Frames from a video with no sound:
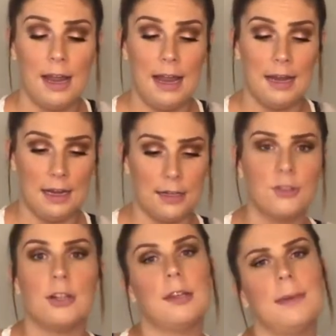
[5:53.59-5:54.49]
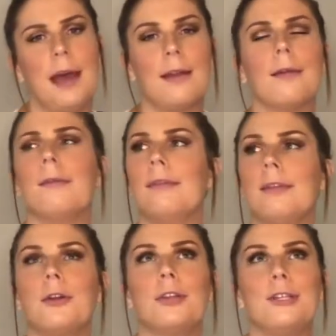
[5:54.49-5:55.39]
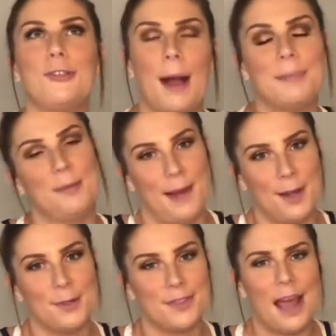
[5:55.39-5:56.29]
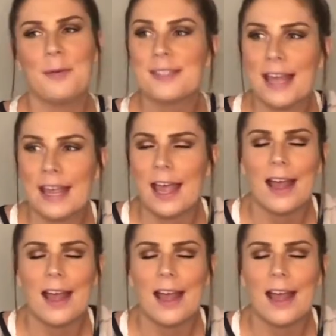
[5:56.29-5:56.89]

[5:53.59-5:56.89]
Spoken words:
and instructed me how to literally chop tomatoes. I was like,